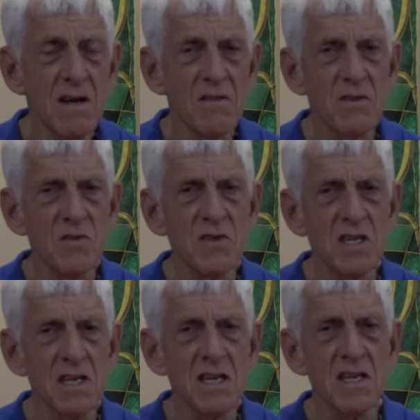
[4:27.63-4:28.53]
the
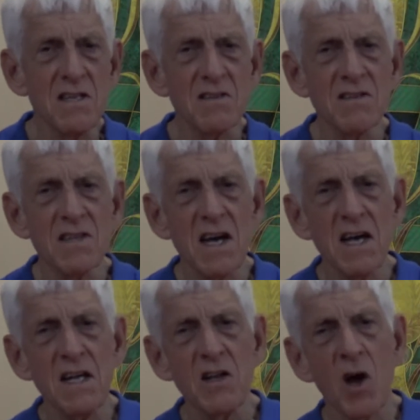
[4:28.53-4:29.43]
sea, the
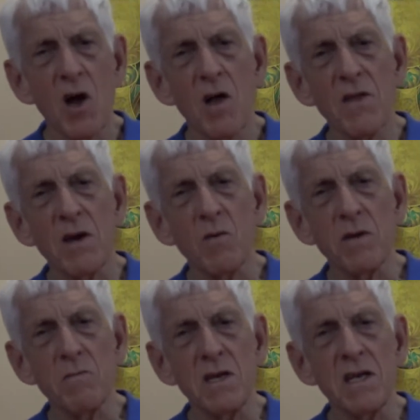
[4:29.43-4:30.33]
sun, all that we
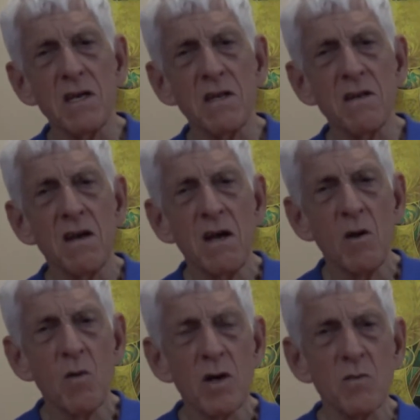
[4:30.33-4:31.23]
mean
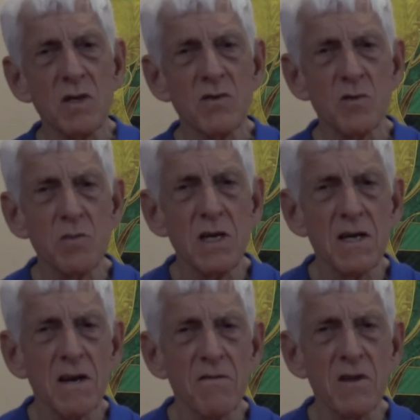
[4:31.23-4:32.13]
when we
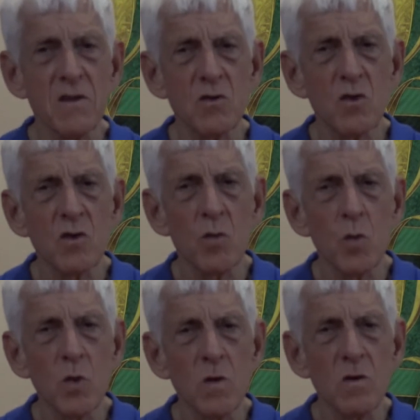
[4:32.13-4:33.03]
speak of the eternal
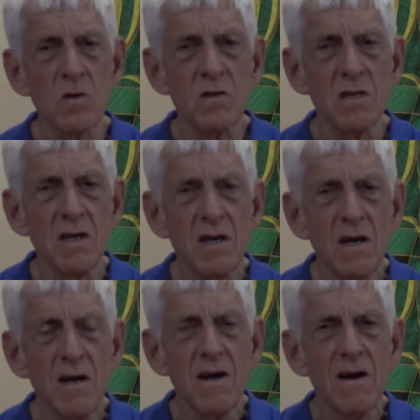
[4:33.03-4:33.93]
world.
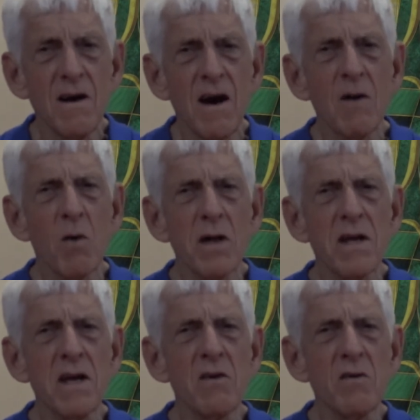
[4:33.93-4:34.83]
I want
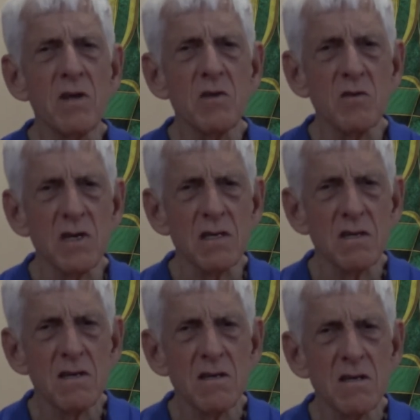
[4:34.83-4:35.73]
to enter into it,
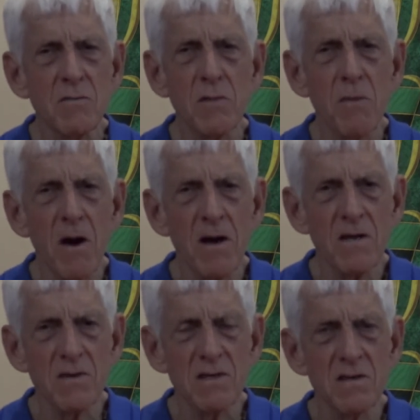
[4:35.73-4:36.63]
to be part
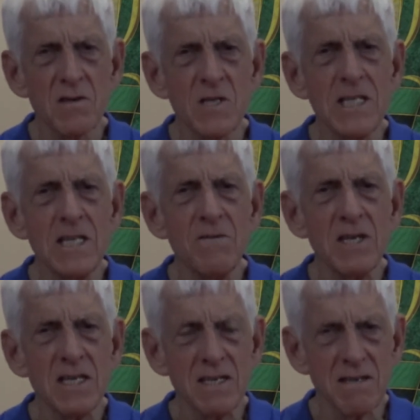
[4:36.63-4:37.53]
of it, to live
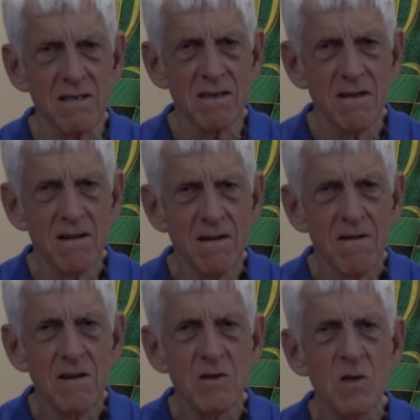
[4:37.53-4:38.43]
in it,
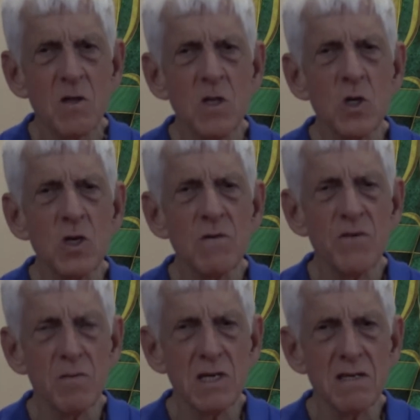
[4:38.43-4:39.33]
to learn
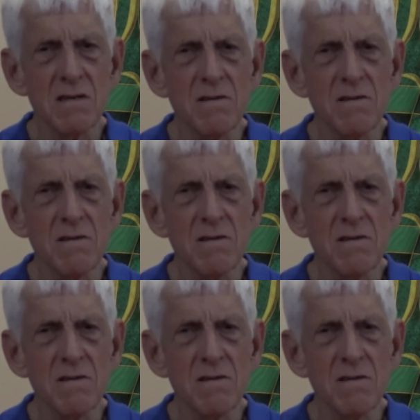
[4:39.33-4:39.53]
from it,